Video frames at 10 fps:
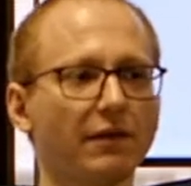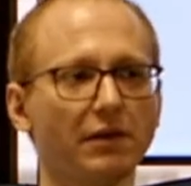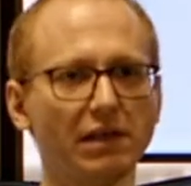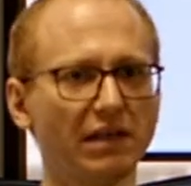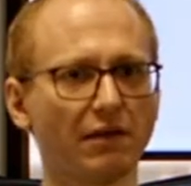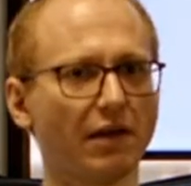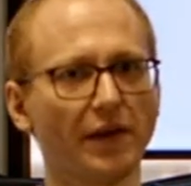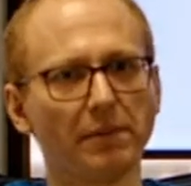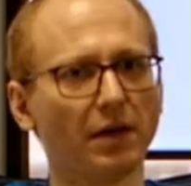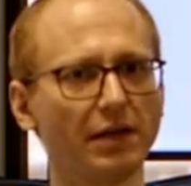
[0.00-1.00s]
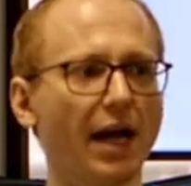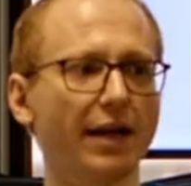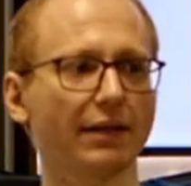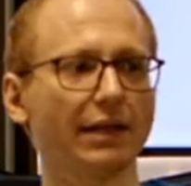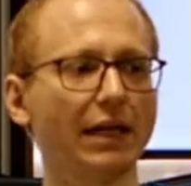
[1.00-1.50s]
so you need to call that
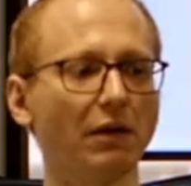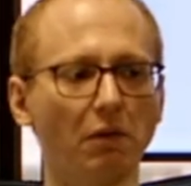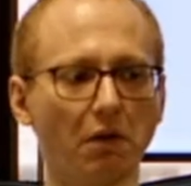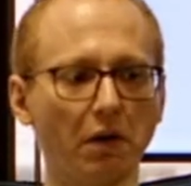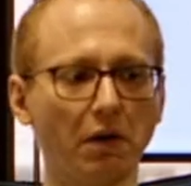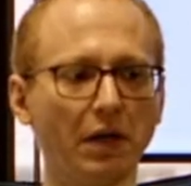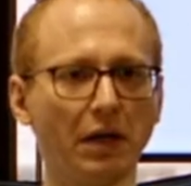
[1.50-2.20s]
periodically or